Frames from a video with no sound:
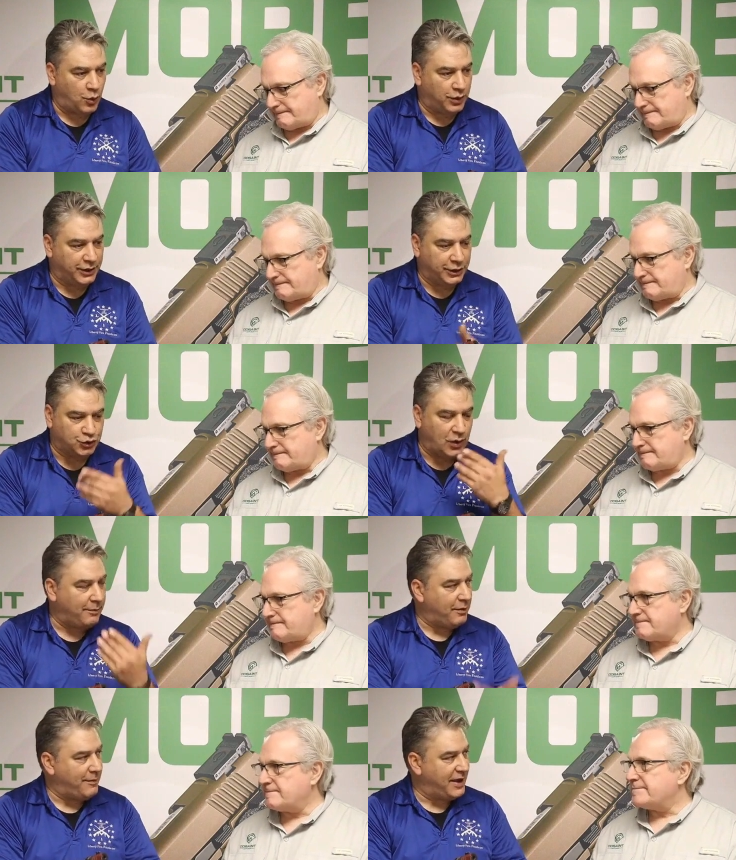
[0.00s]
Speaker 1: I wanted to
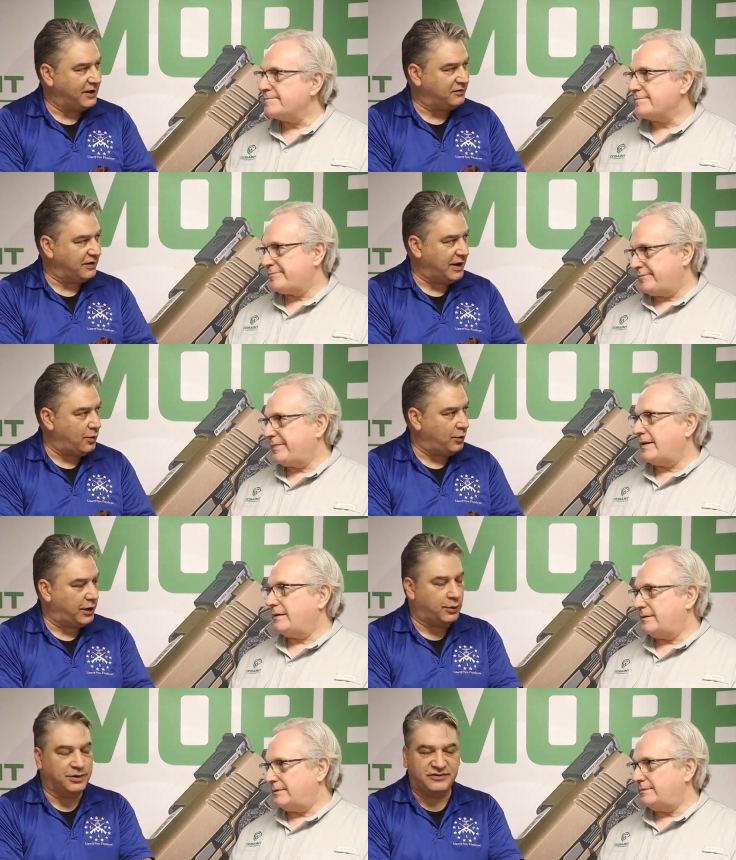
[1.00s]
drop a magazine out
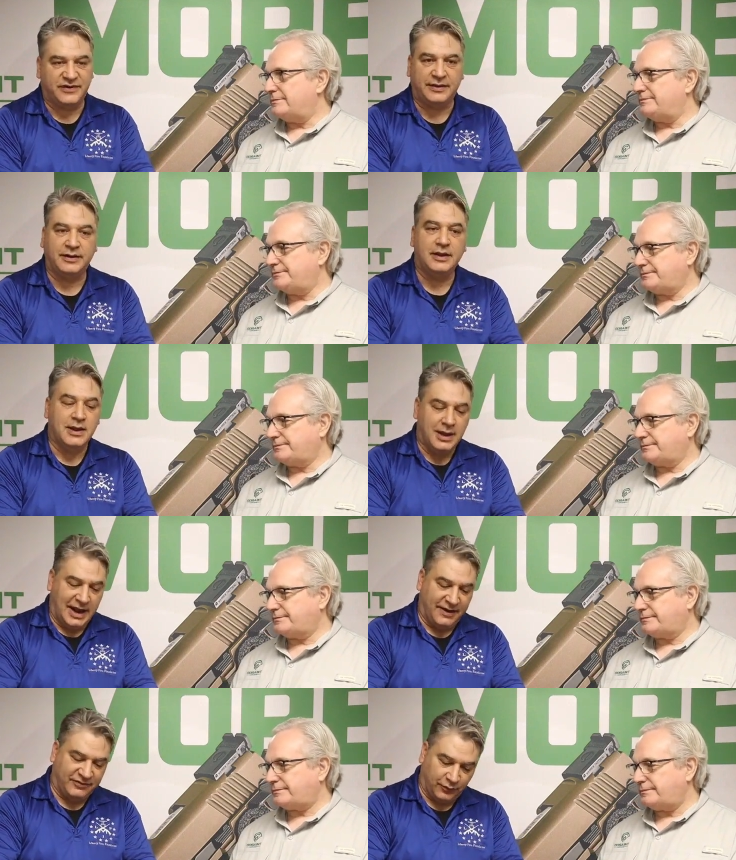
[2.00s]
with it, I always found
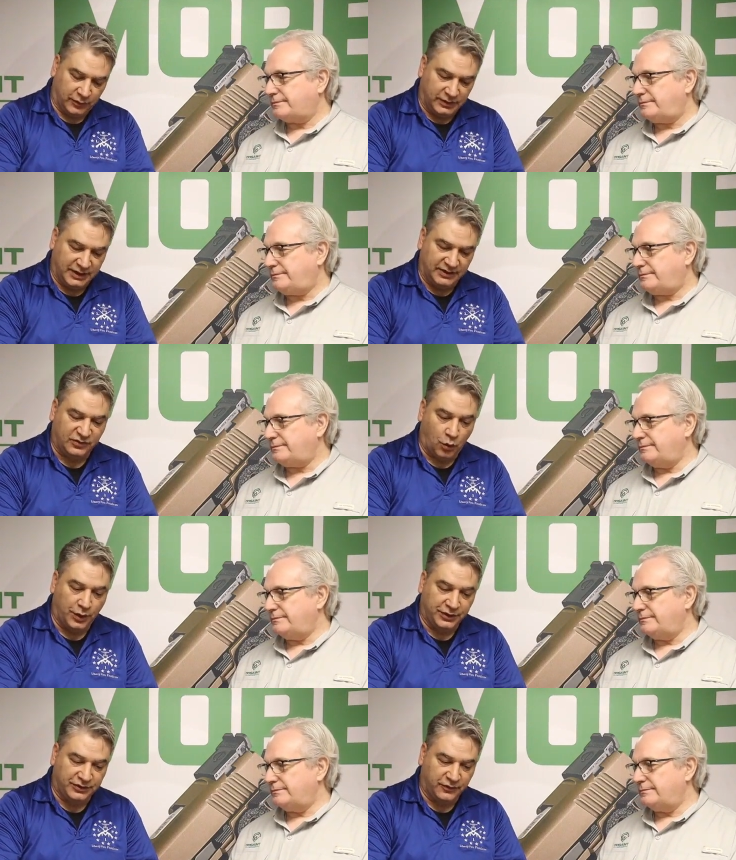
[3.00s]
I have to release
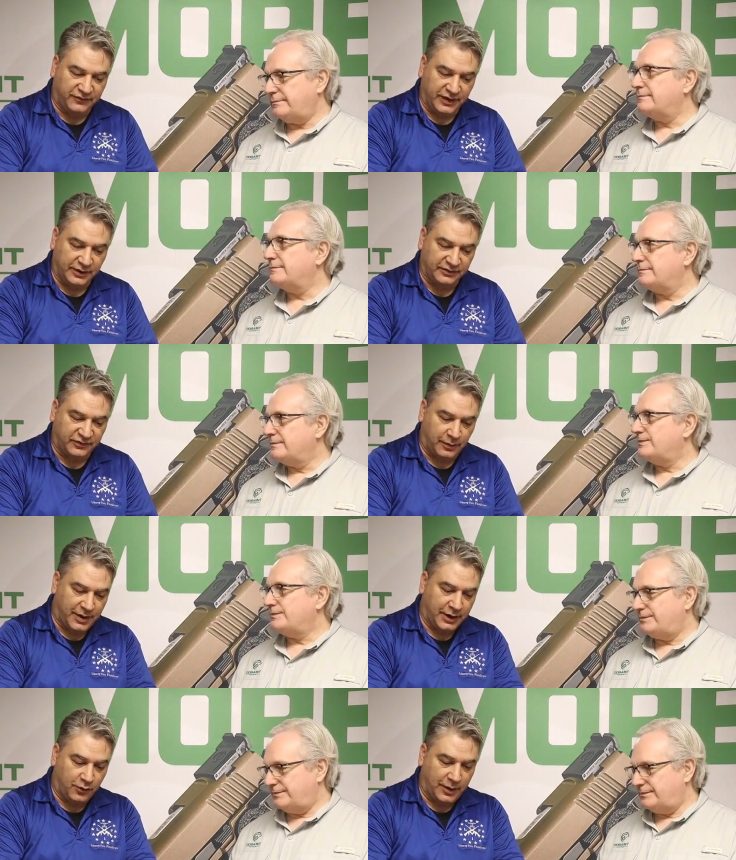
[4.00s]
one or two fingers
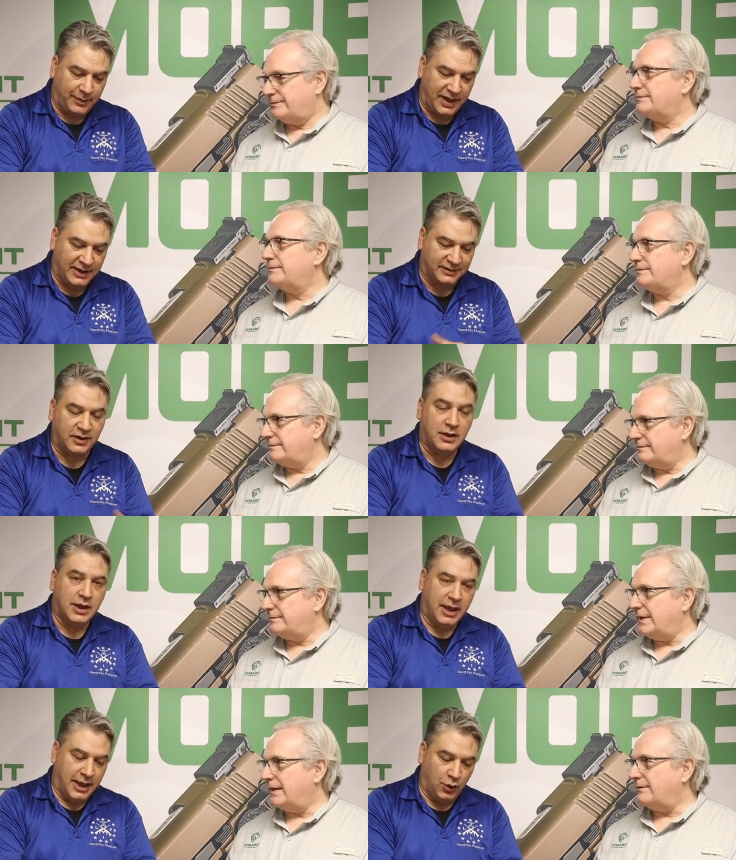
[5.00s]
from my grip hand
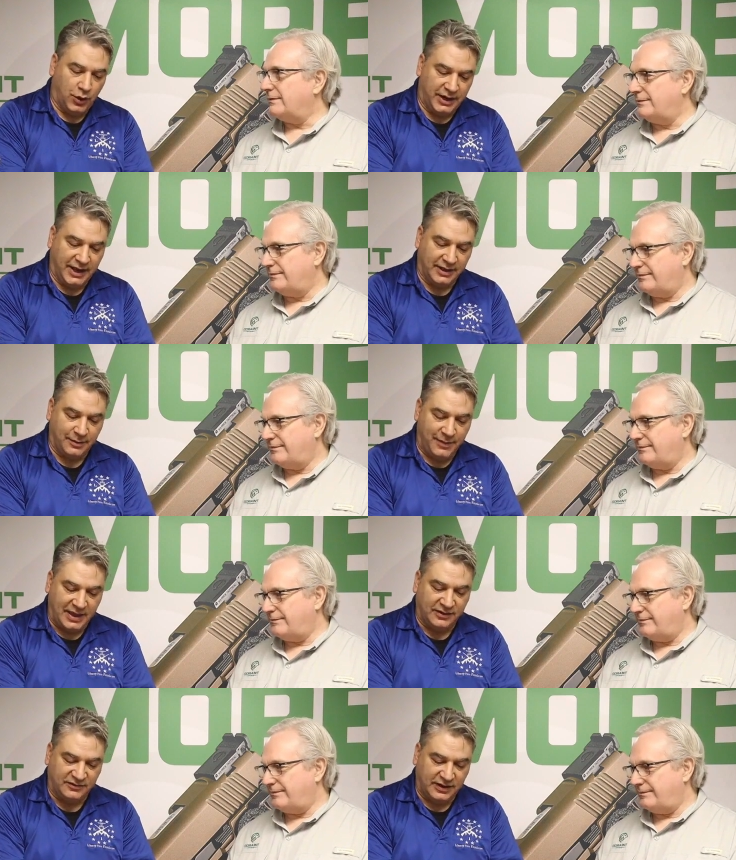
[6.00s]
yeah. in order to get the
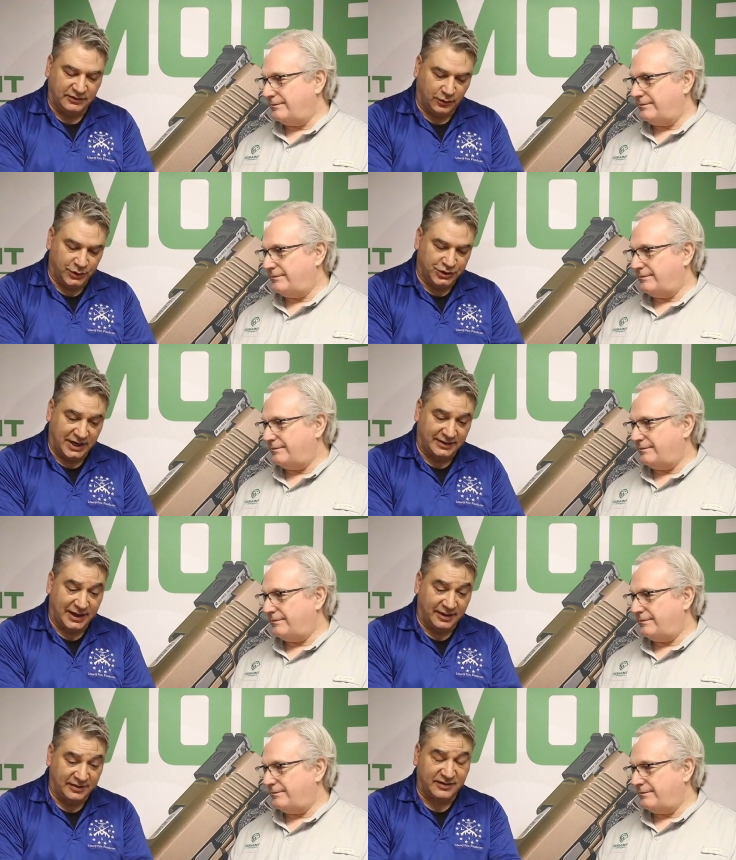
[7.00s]
magazine to
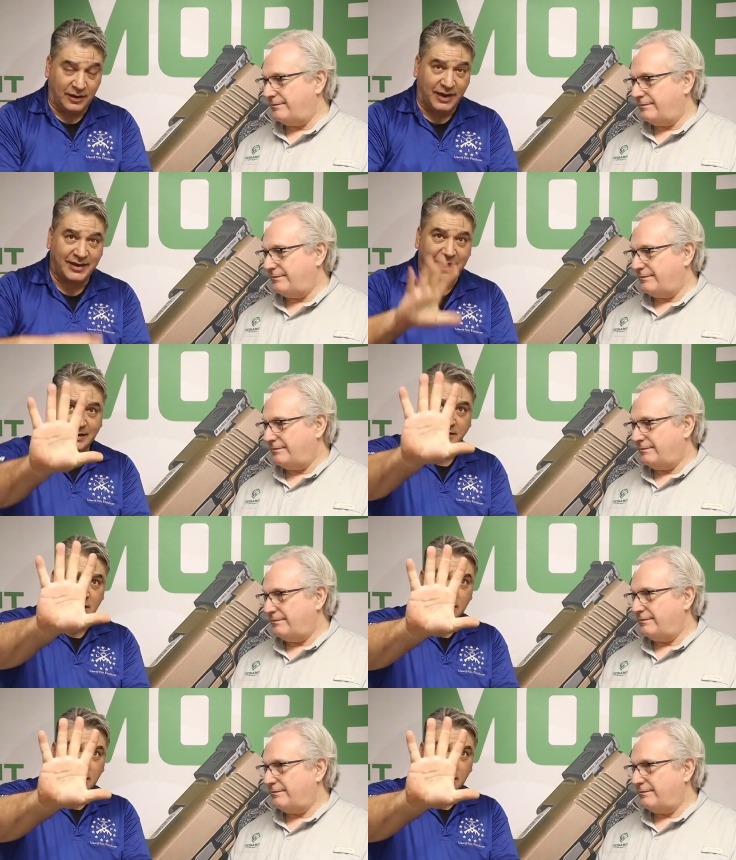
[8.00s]
eject out of this. Now I got